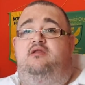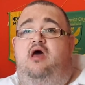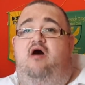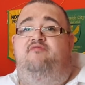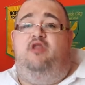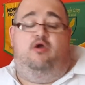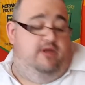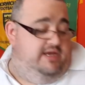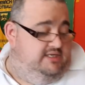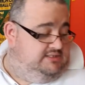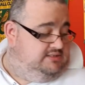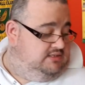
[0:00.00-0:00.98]
that I've
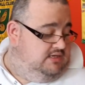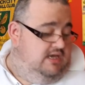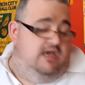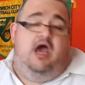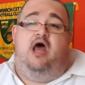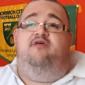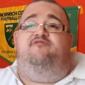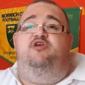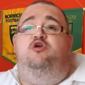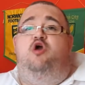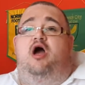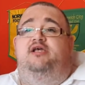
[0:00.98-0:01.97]
noticed, and if
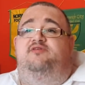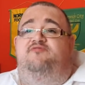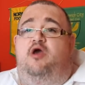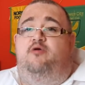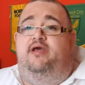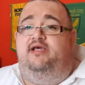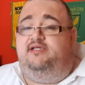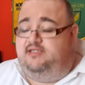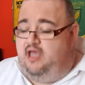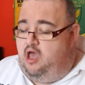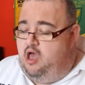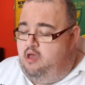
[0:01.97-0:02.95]
you guys have
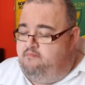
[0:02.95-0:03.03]
noticed, that